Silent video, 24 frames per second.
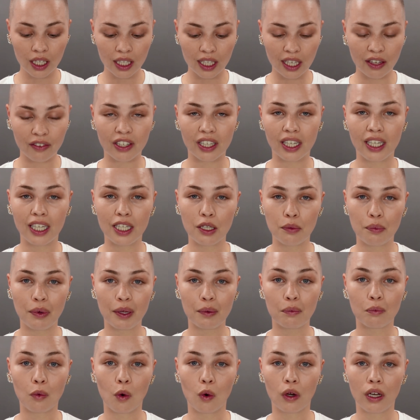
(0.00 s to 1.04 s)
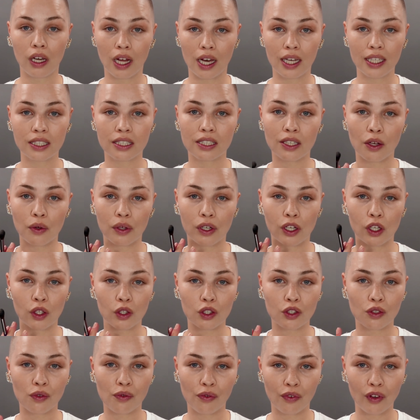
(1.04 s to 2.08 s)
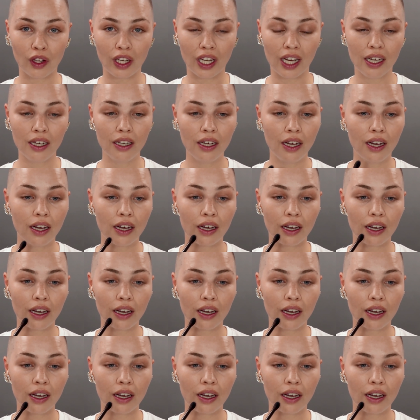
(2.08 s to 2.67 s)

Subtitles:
give it a little bit more light so it looks fuller,